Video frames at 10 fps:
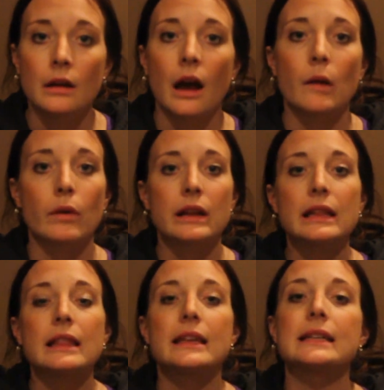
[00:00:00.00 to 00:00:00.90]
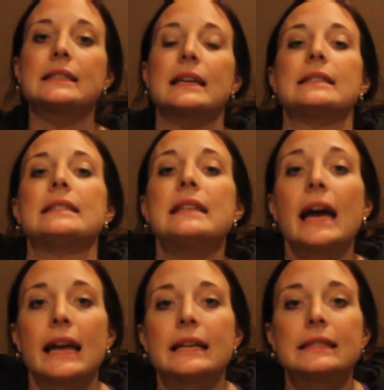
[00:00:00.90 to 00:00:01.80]
And one of the things that's
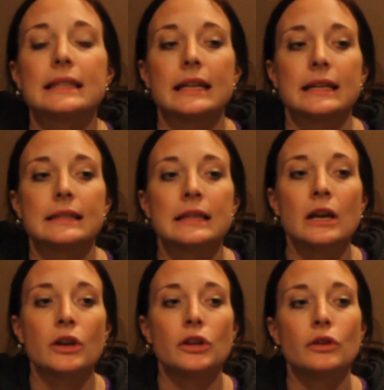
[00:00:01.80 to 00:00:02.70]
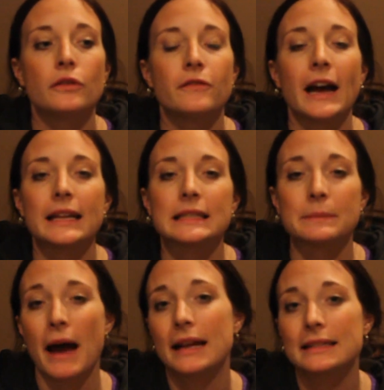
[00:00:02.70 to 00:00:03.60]
nice is you'll find
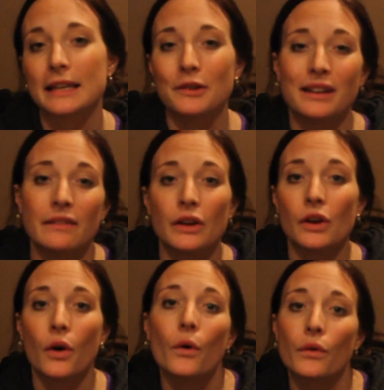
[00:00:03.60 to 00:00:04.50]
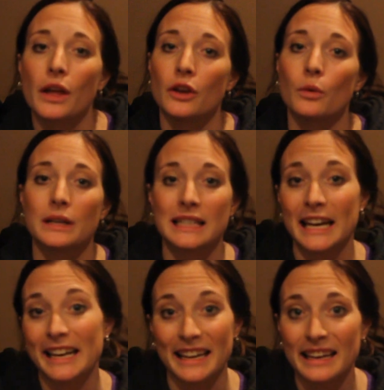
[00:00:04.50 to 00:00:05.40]
spots that you didn't even know that you were
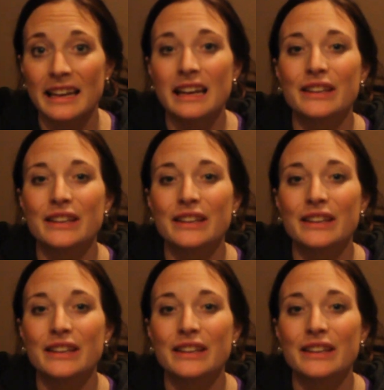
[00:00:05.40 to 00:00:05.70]
tight in.